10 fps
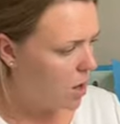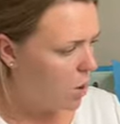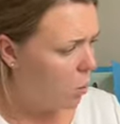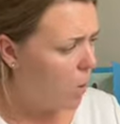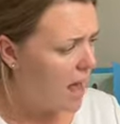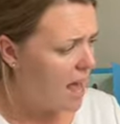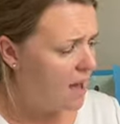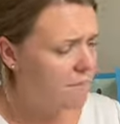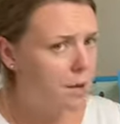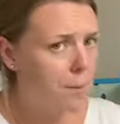"Where
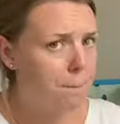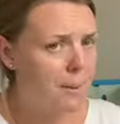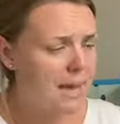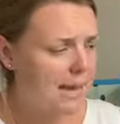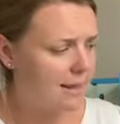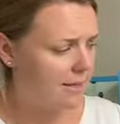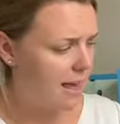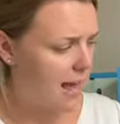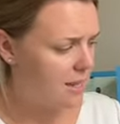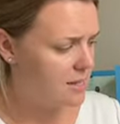"Where have you been?"
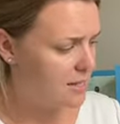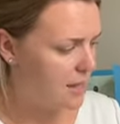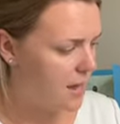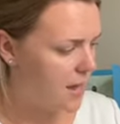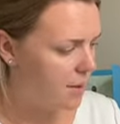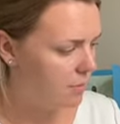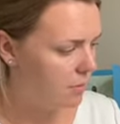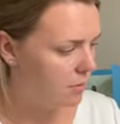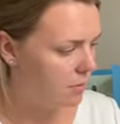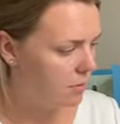they asked her.
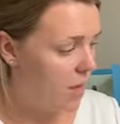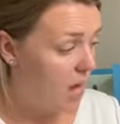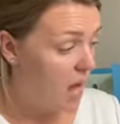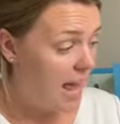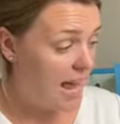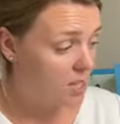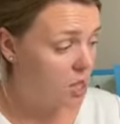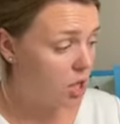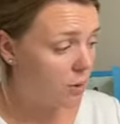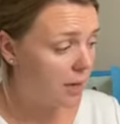"I had
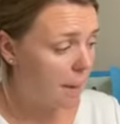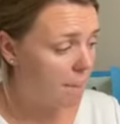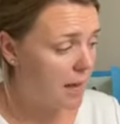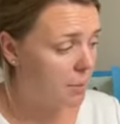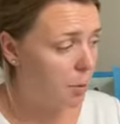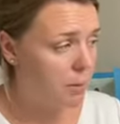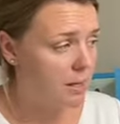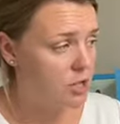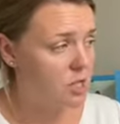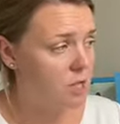to go and get pig
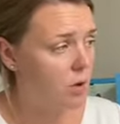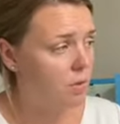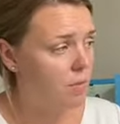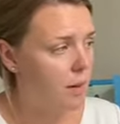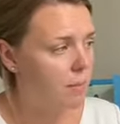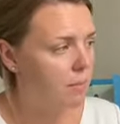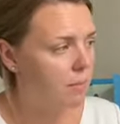puppets," she told them.